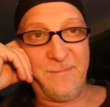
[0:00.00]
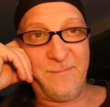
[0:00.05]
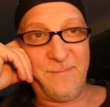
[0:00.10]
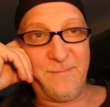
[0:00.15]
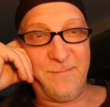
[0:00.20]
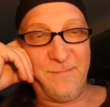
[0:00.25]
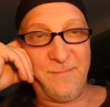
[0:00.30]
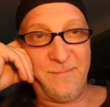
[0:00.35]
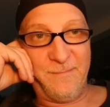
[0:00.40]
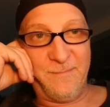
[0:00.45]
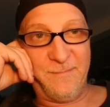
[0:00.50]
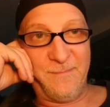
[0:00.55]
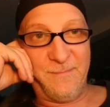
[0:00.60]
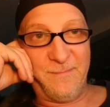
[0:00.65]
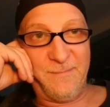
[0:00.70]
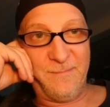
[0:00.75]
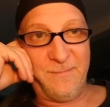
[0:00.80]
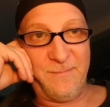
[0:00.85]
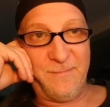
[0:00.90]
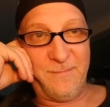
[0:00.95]

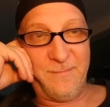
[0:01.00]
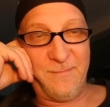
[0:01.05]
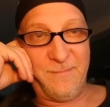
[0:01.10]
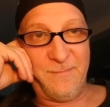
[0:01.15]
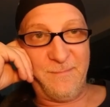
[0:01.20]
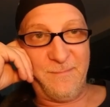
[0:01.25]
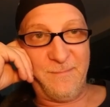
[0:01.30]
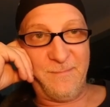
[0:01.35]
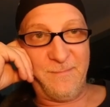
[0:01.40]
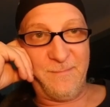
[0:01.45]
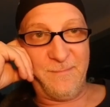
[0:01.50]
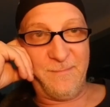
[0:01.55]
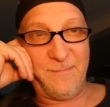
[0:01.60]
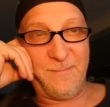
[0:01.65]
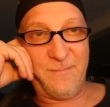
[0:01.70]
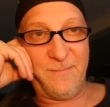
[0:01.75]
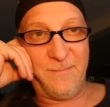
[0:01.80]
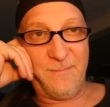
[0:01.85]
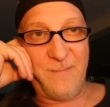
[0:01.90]
(no one is talking)